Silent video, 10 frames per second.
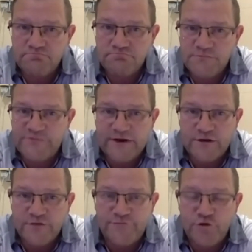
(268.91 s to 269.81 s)
We've had a
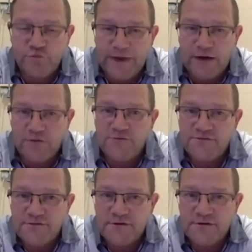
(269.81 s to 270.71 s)
good few battles,
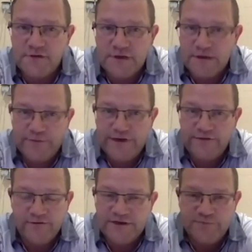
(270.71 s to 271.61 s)
and Peter
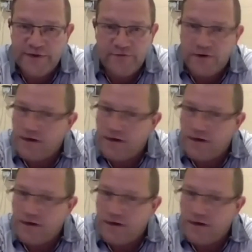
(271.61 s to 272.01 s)
Wright is Peter Wright.